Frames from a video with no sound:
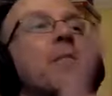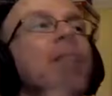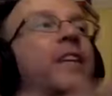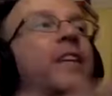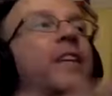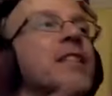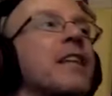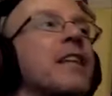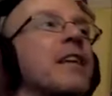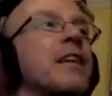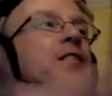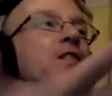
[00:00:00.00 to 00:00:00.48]

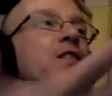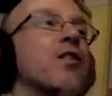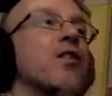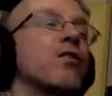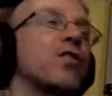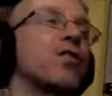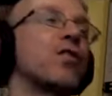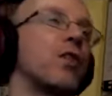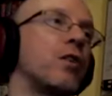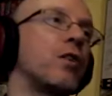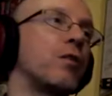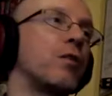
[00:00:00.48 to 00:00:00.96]
say in
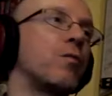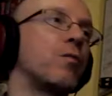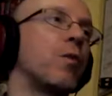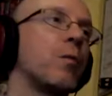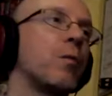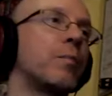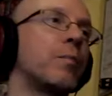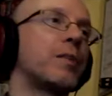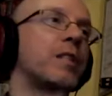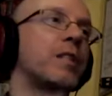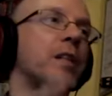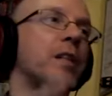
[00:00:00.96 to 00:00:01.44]
Doctor Who,
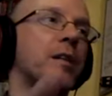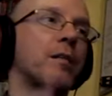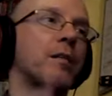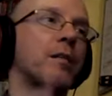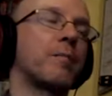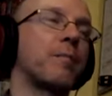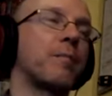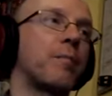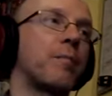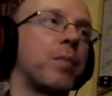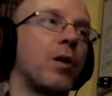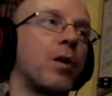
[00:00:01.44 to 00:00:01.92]
what particular
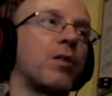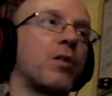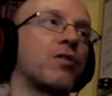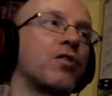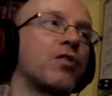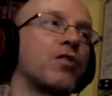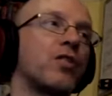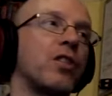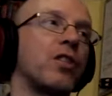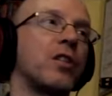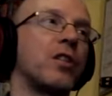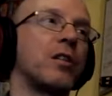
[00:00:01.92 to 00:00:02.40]
plots
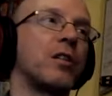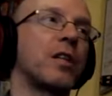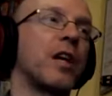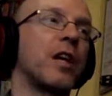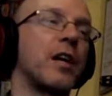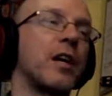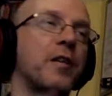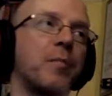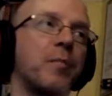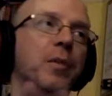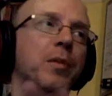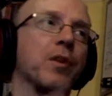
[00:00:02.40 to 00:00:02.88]
do you
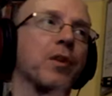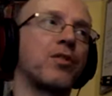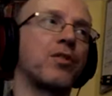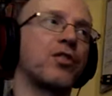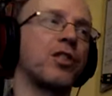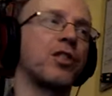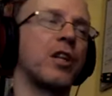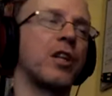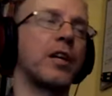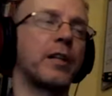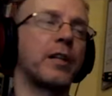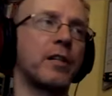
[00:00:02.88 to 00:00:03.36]

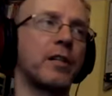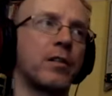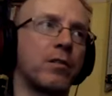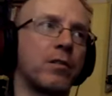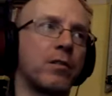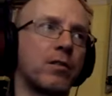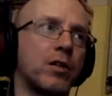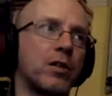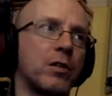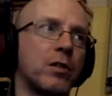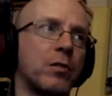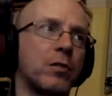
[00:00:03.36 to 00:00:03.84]
like in
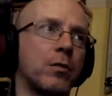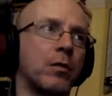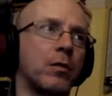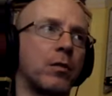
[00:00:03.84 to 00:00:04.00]
Doctor Who?